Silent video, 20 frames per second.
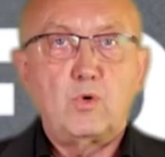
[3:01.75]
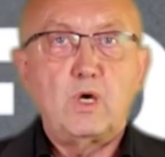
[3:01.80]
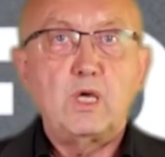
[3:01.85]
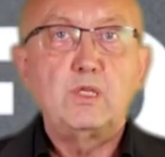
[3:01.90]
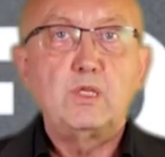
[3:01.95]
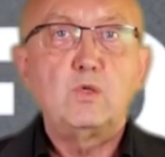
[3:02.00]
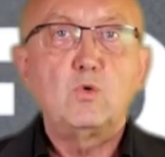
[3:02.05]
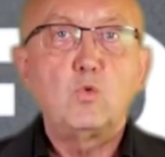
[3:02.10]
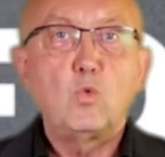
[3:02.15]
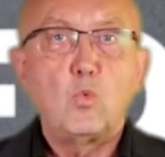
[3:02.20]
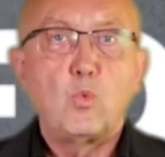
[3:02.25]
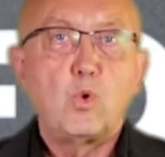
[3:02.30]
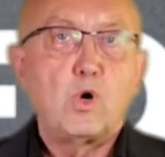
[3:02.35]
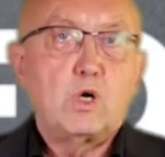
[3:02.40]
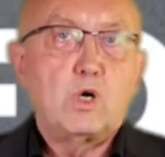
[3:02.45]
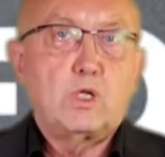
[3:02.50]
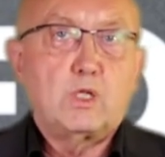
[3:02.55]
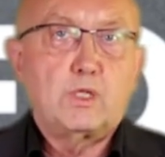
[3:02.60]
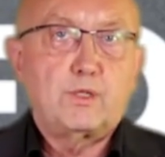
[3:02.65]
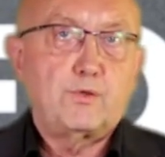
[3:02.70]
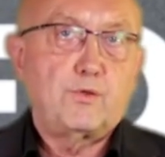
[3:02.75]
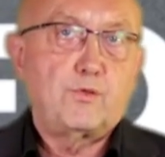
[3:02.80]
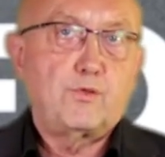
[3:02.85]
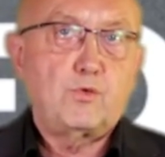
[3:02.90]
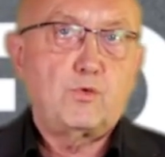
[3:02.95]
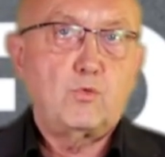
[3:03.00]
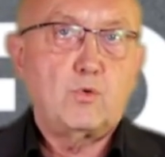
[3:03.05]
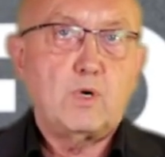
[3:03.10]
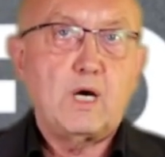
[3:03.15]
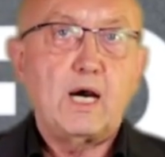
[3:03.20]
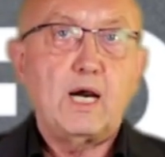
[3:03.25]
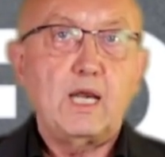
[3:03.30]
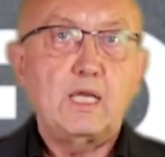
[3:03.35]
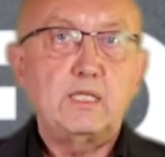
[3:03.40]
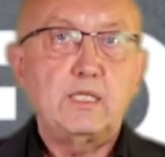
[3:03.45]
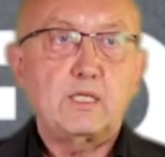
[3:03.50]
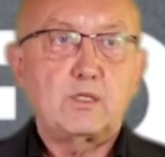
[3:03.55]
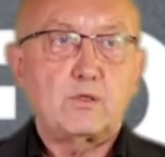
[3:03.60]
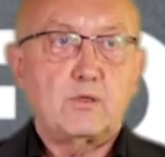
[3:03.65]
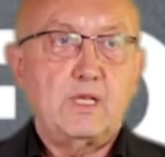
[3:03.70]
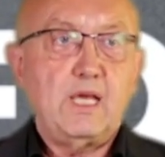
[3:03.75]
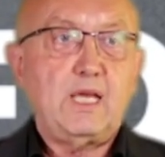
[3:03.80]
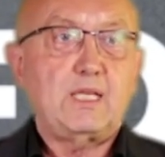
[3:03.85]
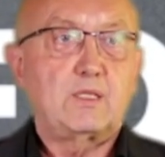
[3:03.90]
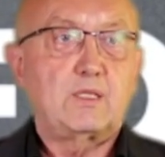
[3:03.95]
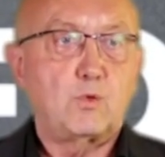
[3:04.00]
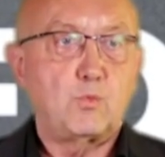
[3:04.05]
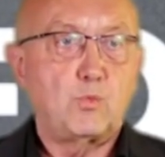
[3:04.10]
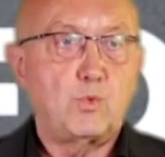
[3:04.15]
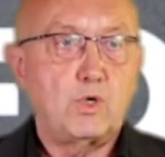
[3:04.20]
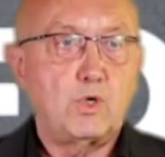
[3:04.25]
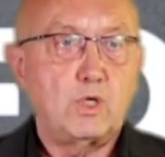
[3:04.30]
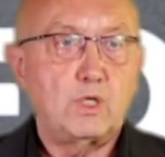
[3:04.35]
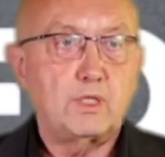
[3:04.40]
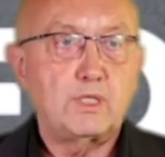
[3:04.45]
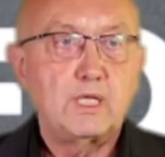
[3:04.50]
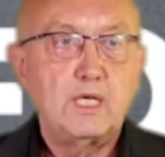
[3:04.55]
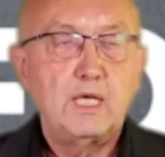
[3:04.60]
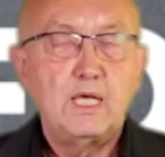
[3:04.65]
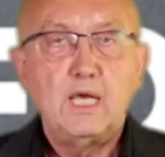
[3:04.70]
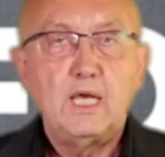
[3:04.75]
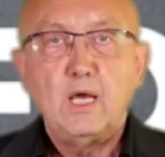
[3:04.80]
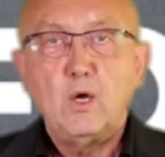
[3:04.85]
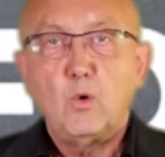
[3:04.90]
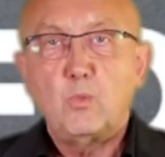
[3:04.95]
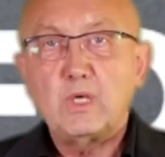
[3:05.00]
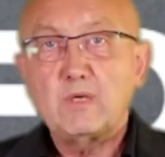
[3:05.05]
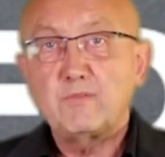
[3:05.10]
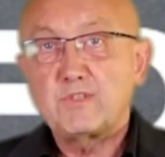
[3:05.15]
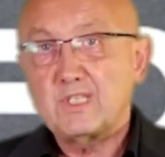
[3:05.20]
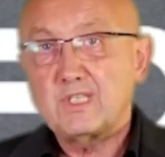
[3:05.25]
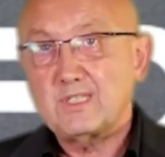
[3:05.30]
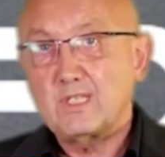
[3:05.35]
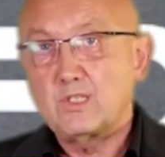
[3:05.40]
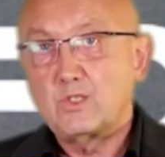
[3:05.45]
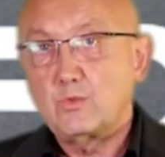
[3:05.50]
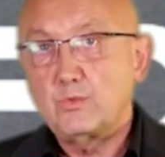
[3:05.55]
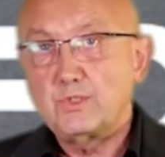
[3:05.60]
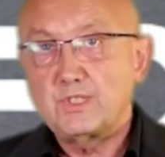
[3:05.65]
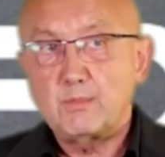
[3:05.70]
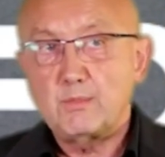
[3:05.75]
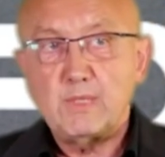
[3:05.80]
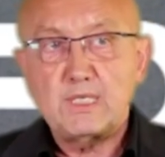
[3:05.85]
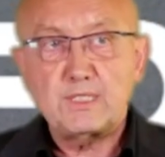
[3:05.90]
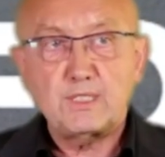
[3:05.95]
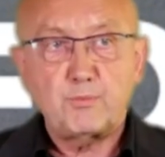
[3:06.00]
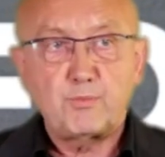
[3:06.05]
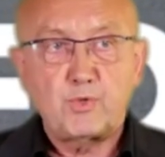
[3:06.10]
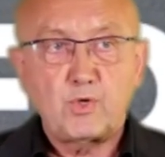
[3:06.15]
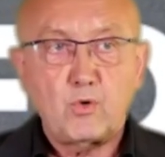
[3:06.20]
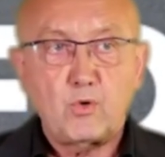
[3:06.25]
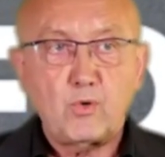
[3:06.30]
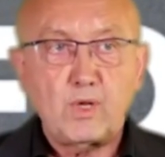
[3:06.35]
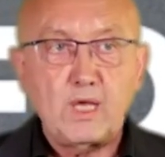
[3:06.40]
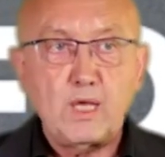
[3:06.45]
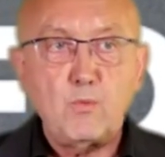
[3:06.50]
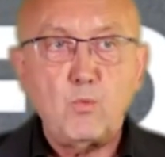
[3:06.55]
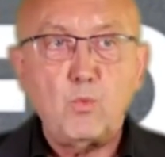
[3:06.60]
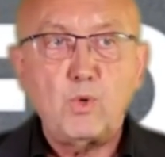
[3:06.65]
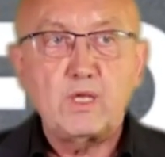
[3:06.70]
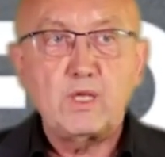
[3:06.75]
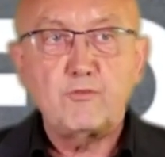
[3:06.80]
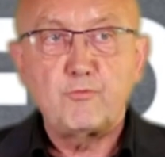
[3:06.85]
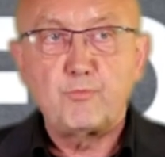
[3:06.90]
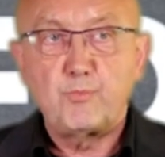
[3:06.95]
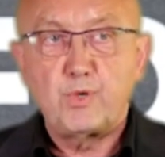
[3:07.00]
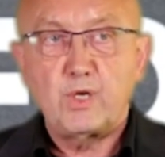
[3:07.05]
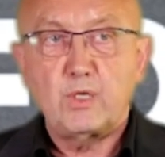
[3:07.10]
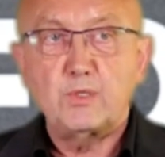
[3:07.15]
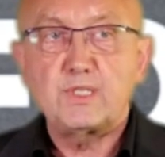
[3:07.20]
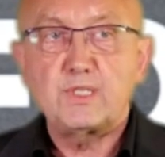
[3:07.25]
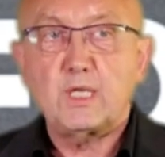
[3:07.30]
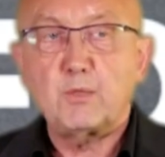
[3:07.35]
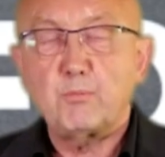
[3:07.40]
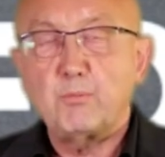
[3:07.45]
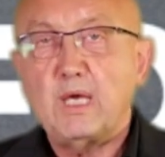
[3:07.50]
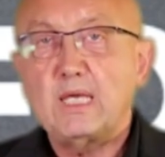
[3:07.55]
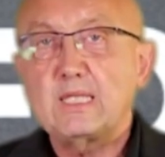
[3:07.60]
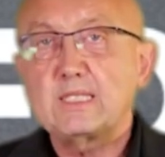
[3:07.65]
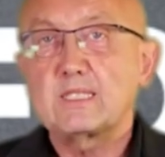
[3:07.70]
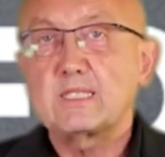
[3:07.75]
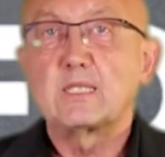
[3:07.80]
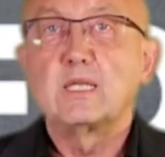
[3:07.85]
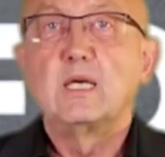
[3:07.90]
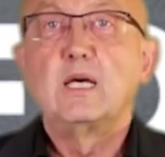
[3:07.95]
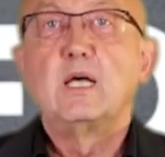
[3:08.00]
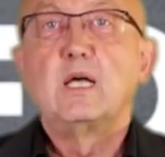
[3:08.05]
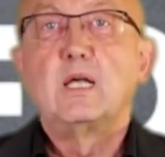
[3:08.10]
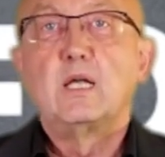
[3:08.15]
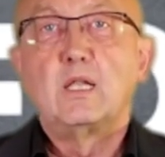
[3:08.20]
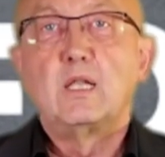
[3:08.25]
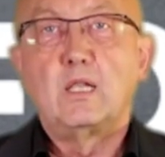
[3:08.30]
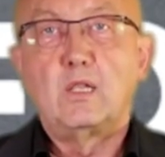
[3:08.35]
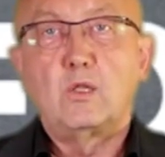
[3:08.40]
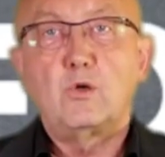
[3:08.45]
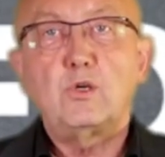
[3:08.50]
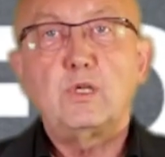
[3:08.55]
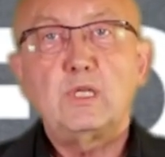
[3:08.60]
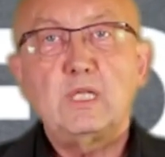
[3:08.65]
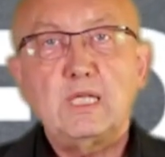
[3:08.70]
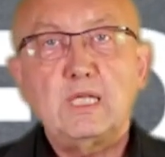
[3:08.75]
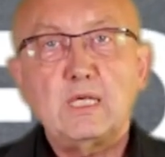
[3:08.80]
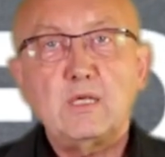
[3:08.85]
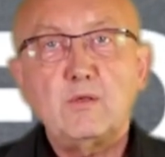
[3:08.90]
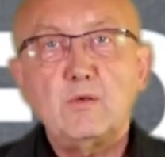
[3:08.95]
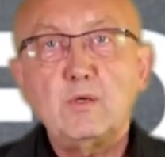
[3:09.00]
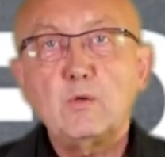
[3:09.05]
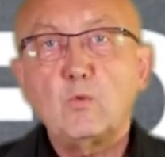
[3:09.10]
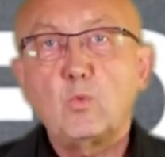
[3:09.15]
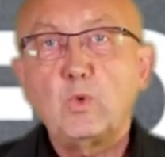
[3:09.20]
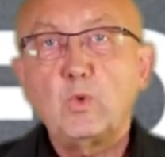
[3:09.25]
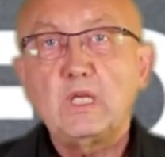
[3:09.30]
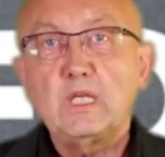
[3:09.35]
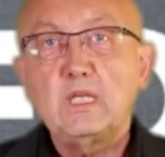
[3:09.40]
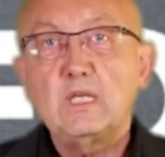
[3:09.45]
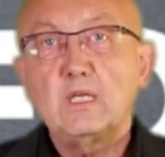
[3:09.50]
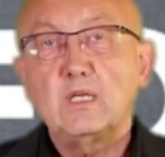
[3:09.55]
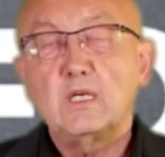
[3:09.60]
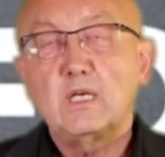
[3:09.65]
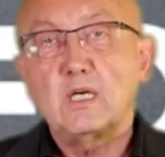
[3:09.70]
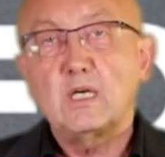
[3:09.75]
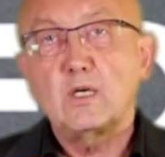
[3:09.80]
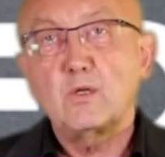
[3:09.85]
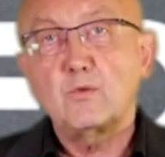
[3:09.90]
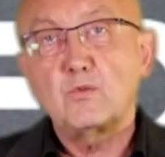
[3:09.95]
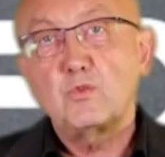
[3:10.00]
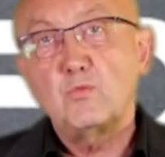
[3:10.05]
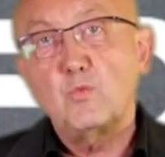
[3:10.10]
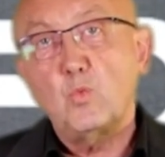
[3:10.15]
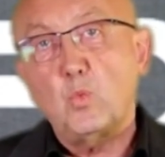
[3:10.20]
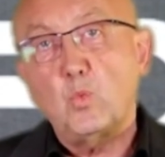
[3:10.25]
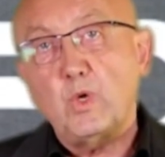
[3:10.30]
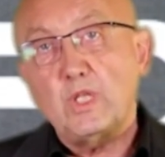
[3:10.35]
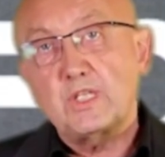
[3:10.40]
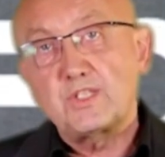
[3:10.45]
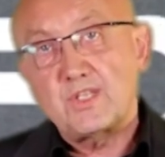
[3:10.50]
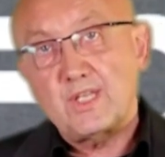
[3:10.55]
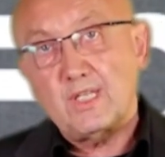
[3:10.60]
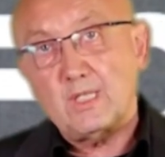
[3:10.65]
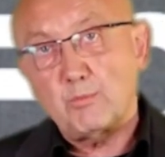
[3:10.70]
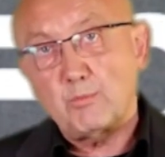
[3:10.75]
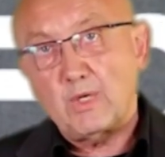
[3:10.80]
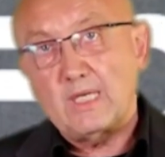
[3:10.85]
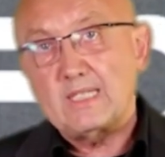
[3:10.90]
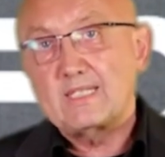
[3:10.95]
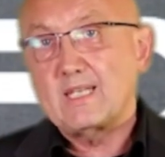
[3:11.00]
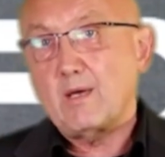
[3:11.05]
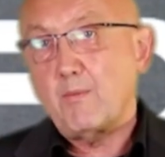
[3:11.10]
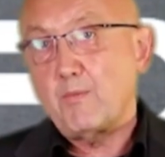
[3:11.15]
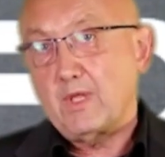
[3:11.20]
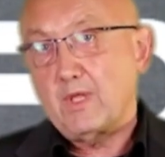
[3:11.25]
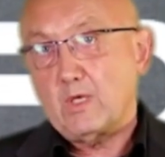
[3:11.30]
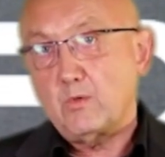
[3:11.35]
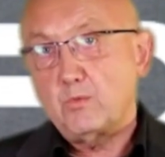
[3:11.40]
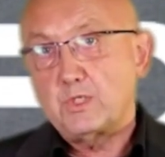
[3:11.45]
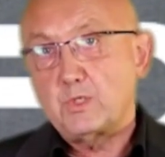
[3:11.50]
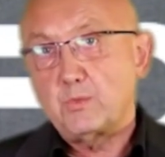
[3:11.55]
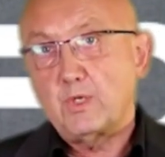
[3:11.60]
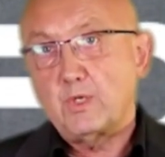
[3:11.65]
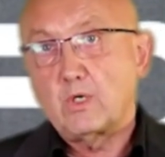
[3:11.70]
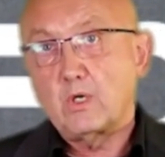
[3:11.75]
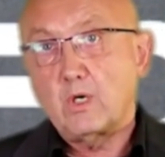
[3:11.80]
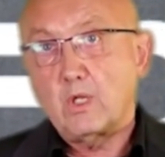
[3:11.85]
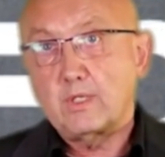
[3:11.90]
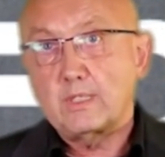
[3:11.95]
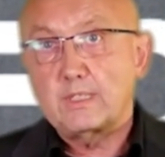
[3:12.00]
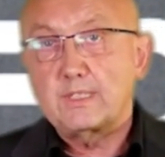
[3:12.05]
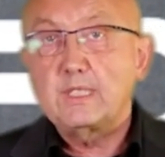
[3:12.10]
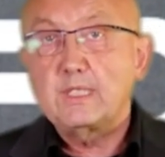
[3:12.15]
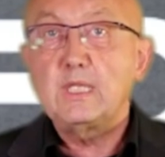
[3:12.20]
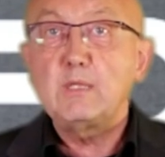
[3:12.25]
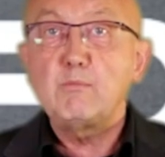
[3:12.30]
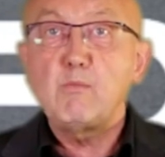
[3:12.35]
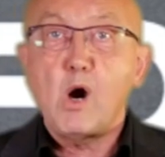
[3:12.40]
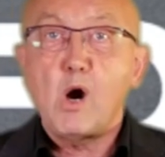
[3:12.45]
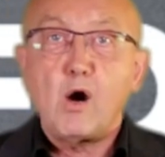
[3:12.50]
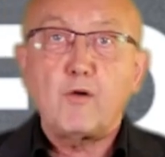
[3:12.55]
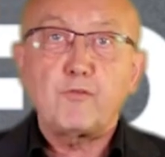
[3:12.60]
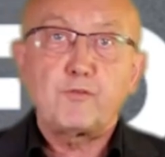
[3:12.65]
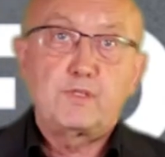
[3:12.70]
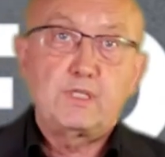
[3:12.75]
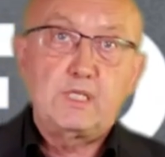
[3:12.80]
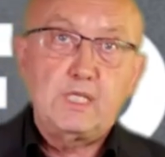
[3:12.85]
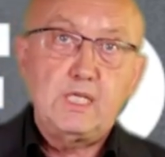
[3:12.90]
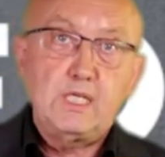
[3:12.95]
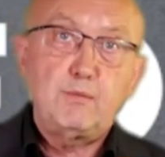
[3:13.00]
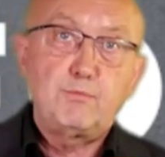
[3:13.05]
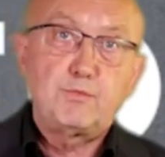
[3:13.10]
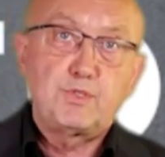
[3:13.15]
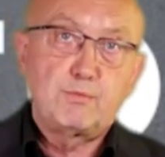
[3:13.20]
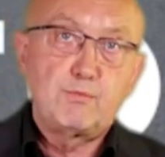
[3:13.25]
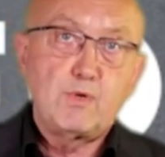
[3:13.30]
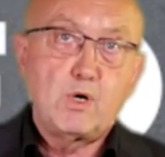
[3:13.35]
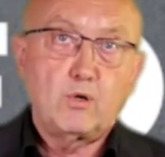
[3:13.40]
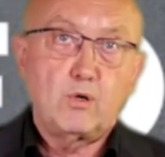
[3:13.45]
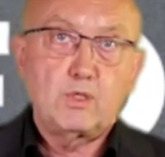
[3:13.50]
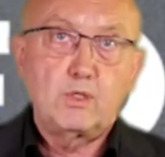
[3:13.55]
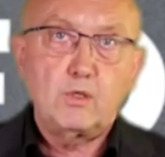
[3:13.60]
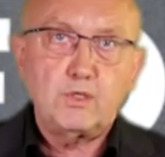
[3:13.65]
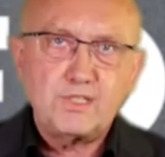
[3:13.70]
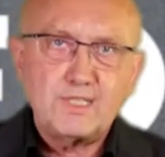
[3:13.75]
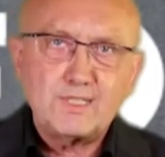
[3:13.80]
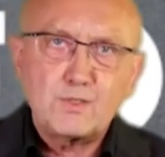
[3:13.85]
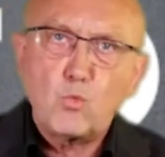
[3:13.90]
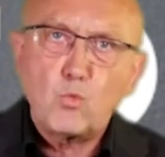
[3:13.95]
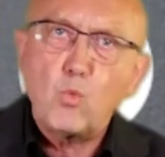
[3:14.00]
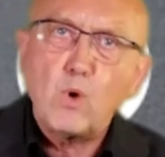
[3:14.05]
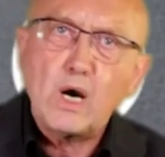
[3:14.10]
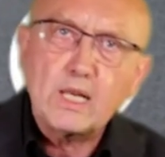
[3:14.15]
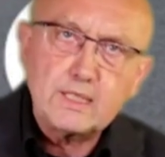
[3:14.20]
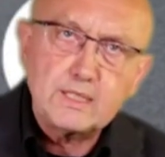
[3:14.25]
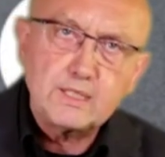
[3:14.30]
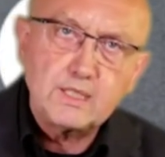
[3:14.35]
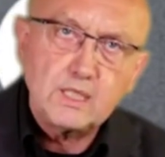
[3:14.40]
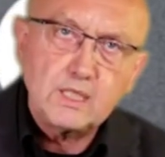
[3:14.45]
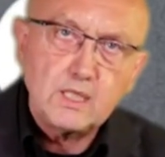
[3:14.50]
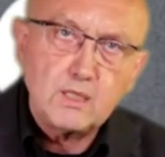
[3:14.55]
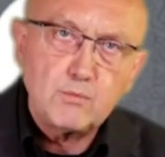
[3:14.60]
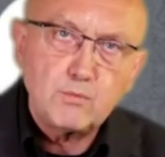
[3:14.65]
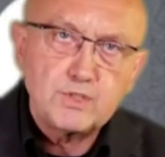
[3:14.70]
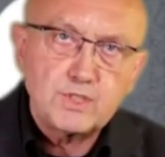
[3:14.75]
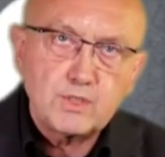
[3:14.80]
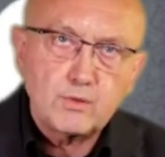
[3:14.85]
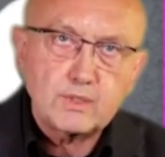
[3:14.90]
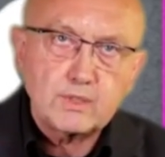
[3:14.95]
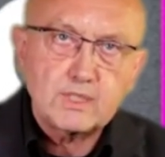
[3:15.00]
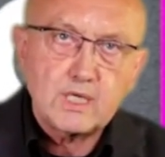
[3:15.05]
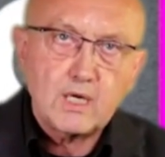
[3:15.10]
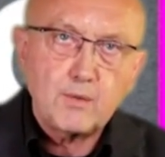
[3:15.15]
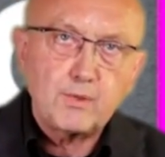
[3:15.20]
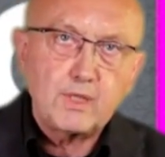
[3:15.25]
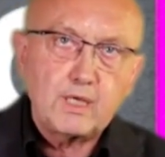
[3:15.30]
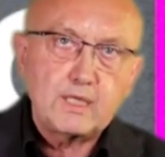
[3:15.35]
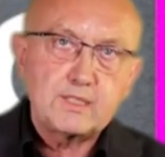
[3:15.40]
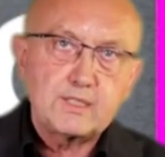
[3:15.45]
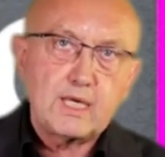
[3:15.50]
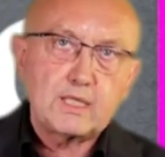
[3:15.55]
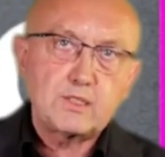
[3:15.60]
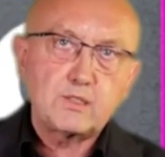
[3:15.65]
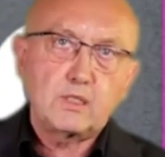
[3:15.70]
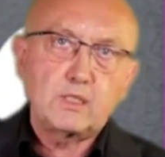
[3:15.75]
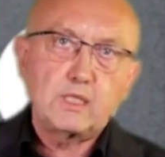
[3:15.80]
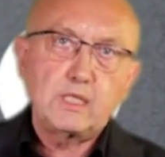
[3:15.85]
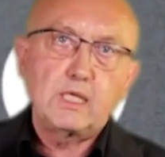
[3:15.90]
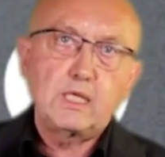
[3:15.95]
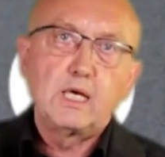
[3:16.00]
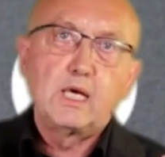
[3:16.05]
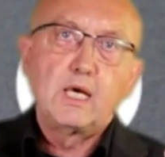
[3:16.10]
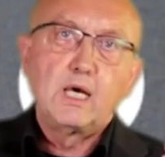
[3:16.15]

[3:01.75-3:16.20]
a new world, through a highly connected world. We have just a 2-semester program. We have project-based learning. We celebrate something which we call the team of teams mode. Not just one team is doing something, it's actually